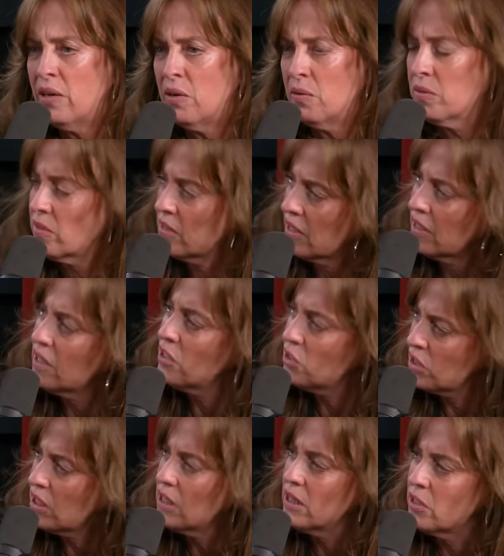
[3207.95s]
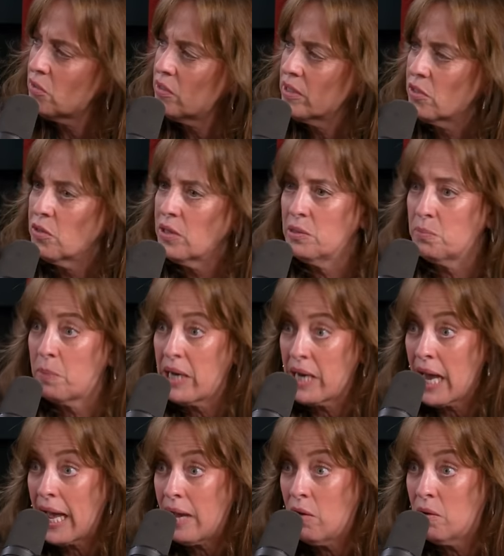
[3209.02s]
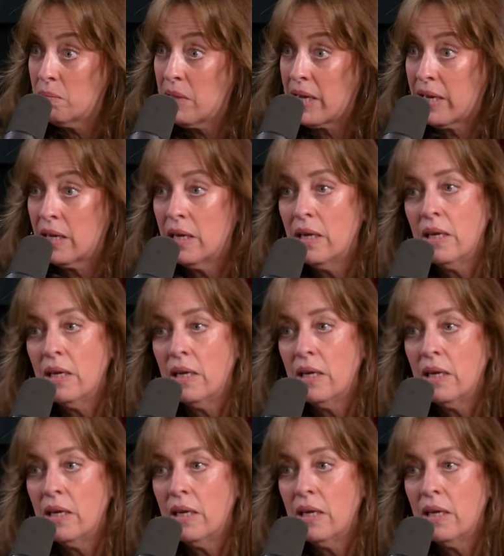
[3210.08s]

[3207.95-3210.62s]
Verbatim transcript: And I was like, I see a little increase. But now I'm like,